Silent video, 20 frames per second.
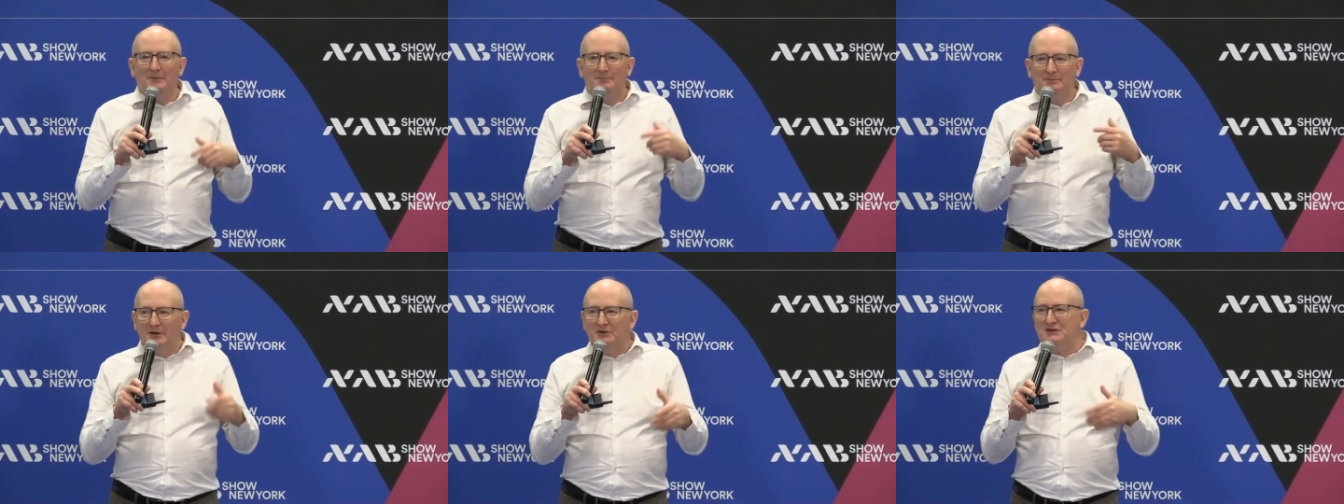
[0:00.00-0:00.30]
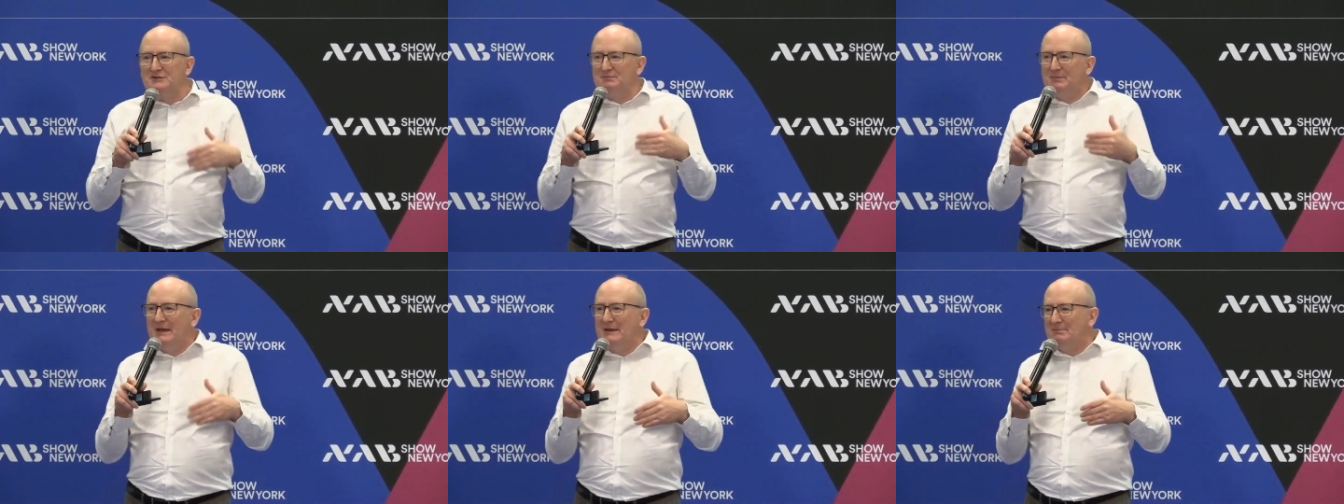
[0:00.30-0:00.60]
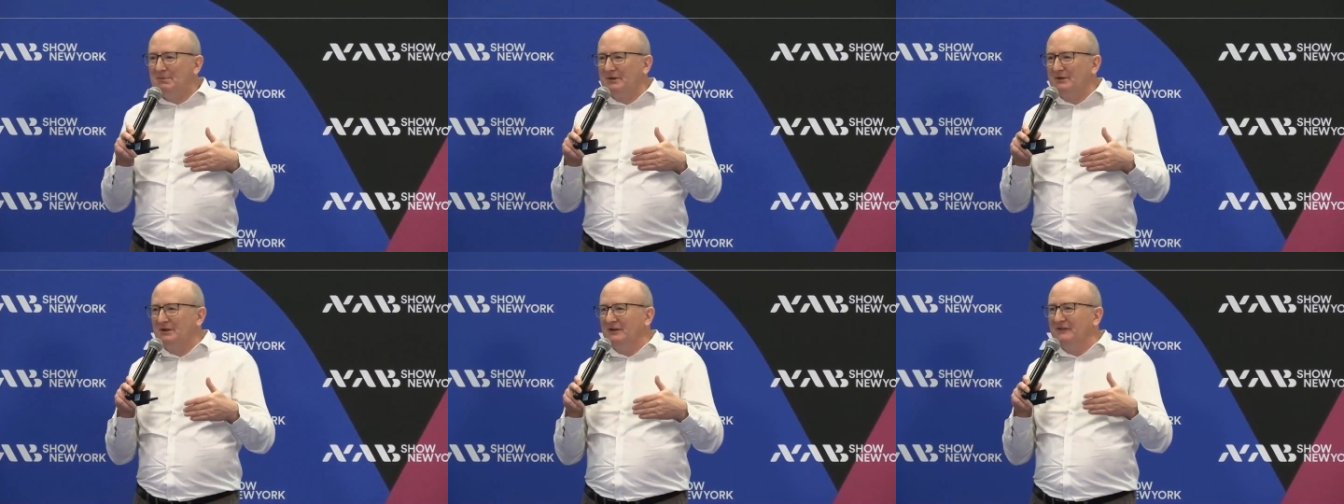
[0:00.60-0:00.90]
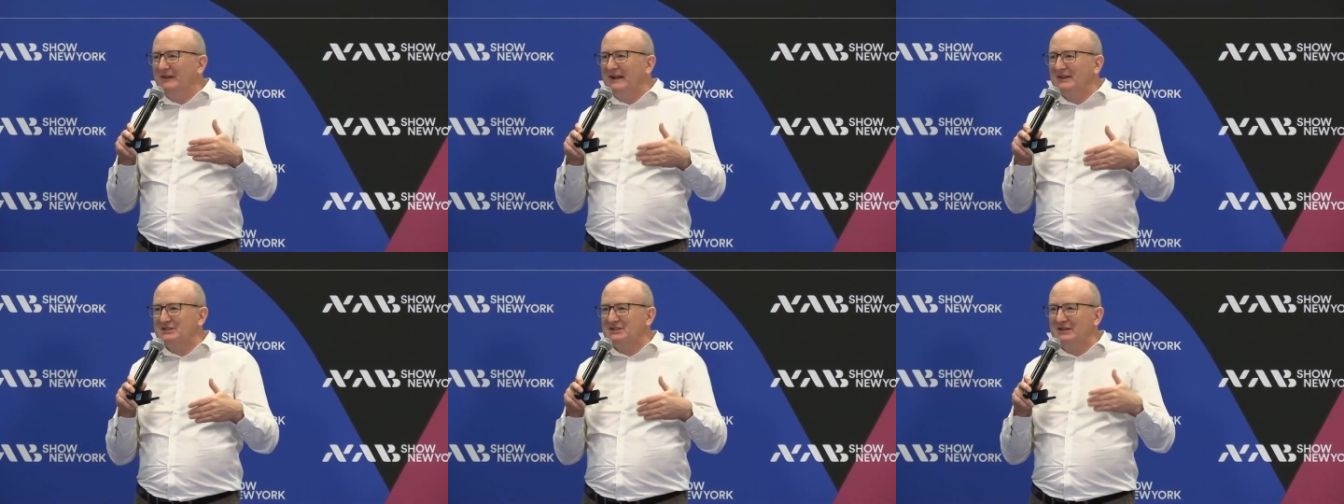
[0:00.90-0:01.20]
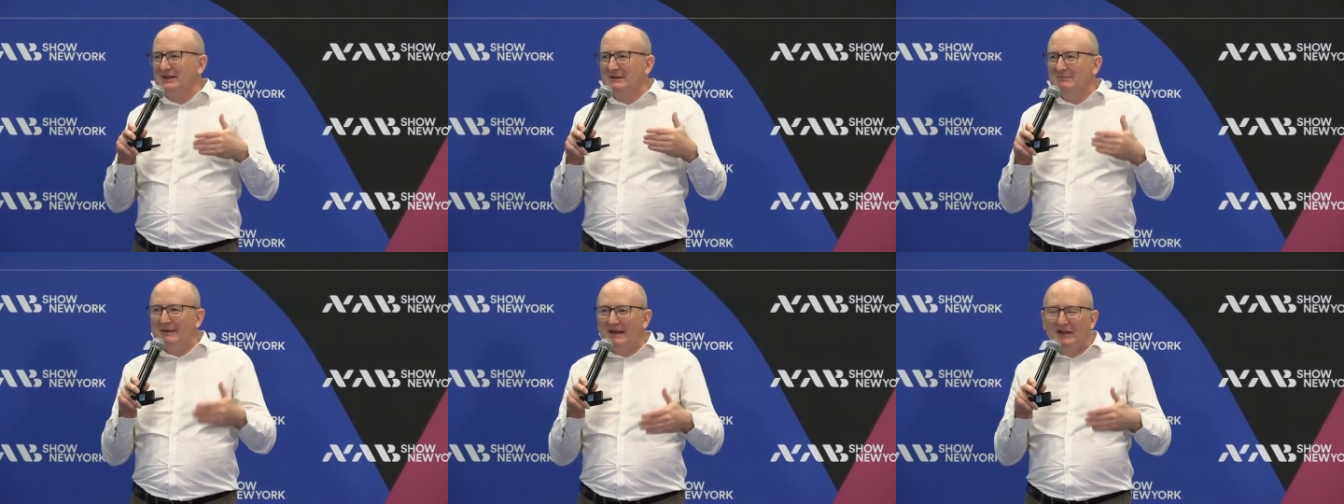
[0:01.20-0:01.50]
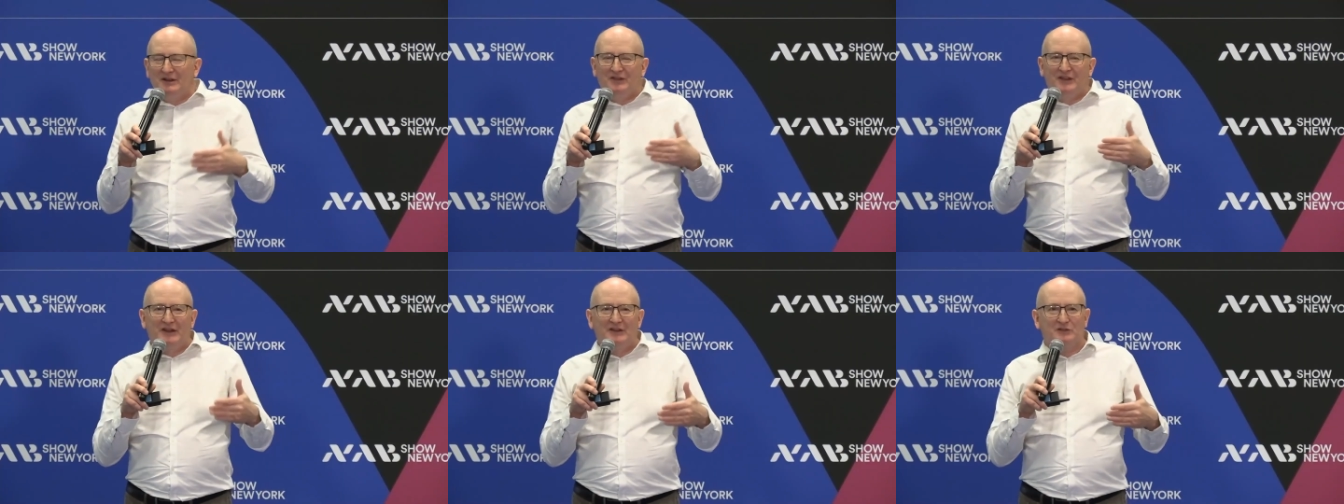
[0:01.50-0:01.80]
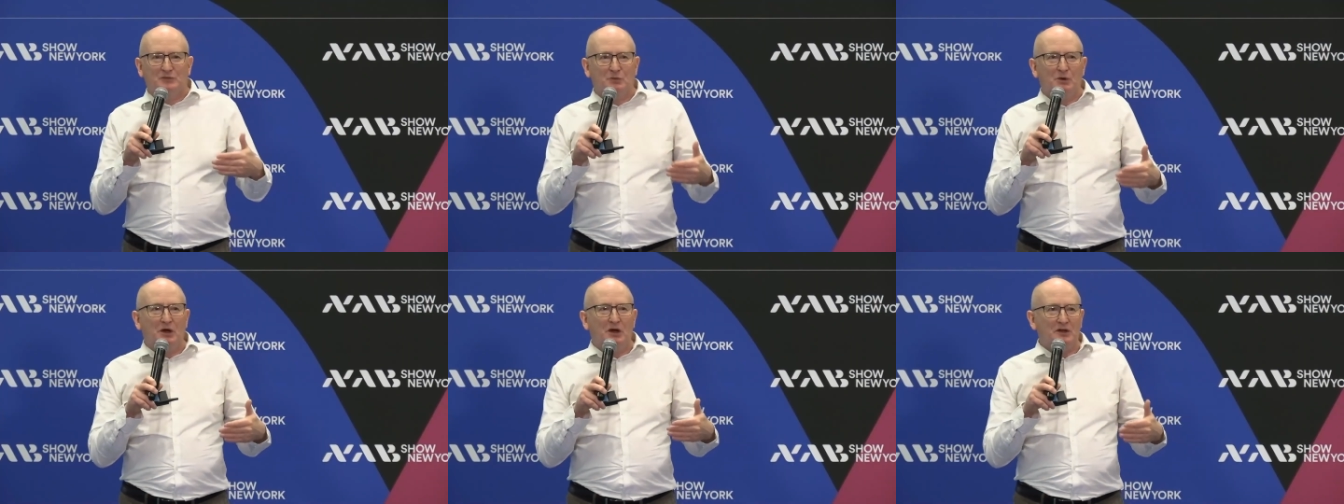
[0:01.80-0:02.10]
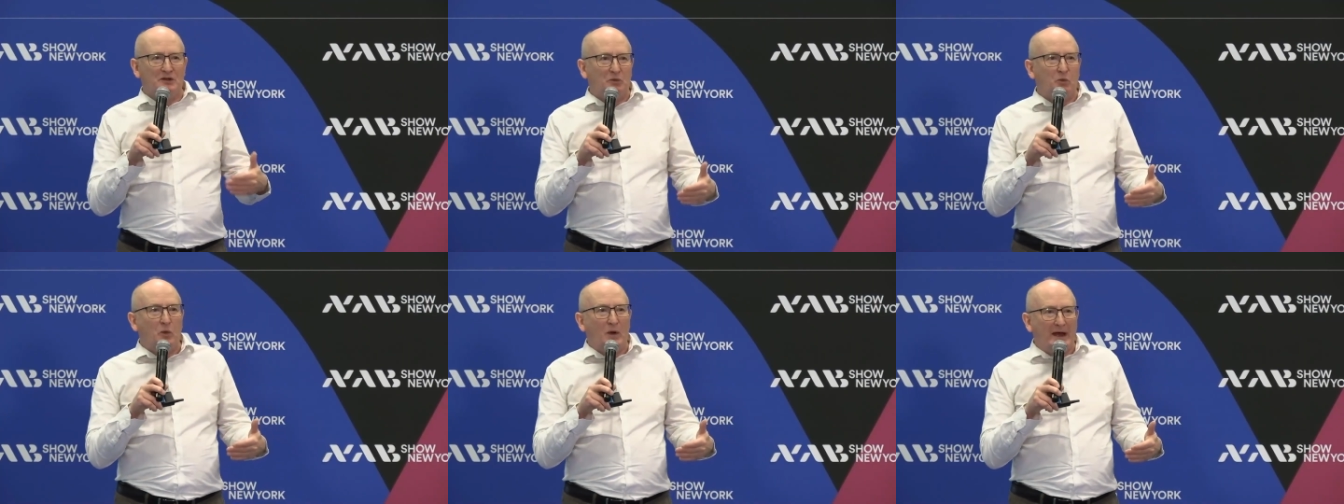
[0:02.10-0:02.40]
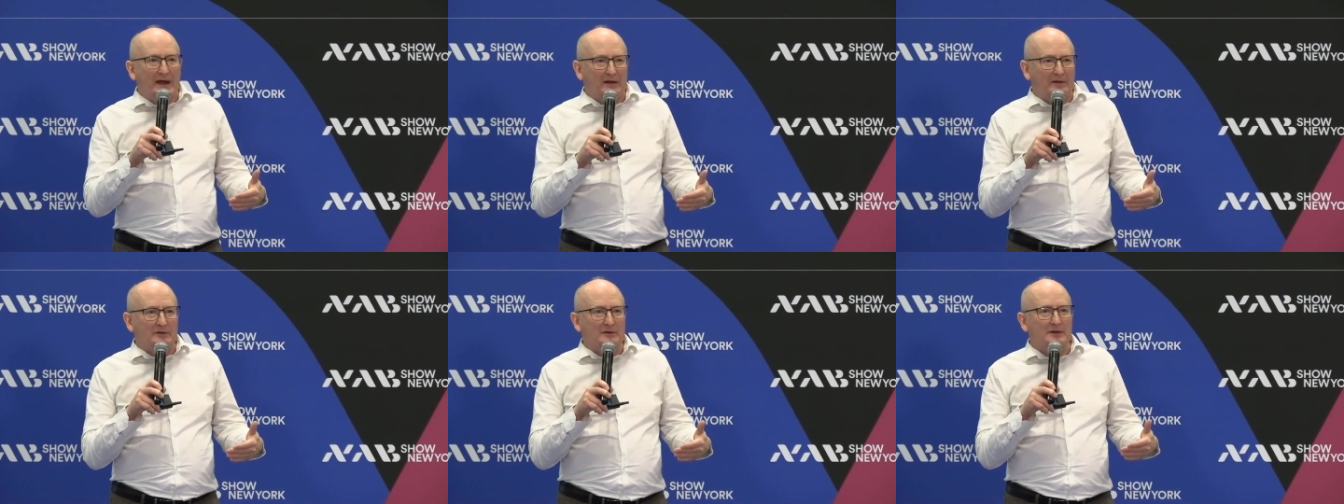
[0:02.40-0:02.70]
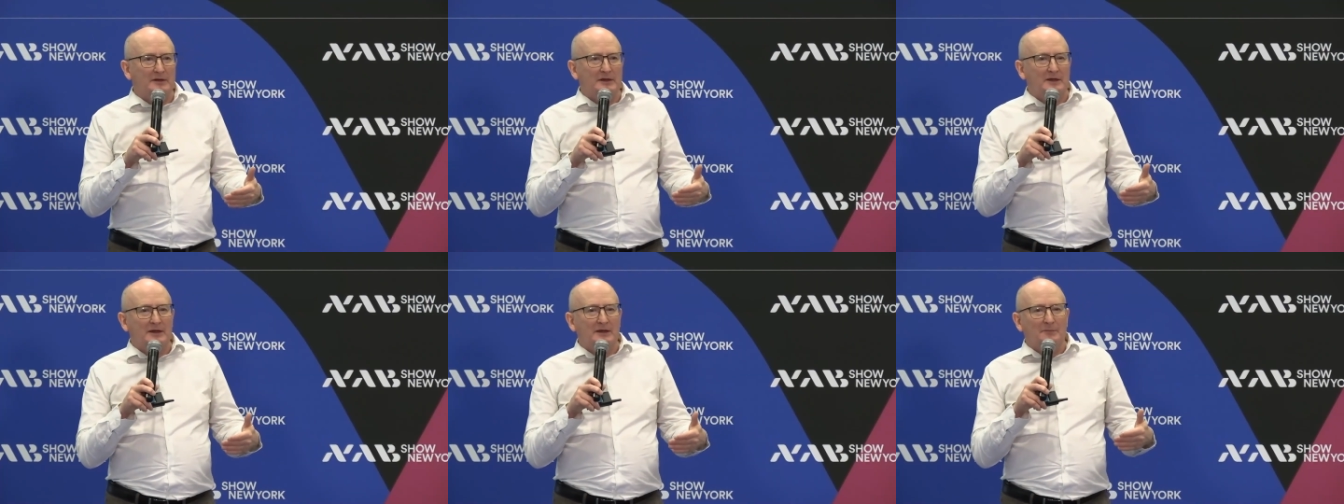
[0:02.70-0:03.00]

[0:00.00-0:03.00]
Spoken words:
most people have actually made things work well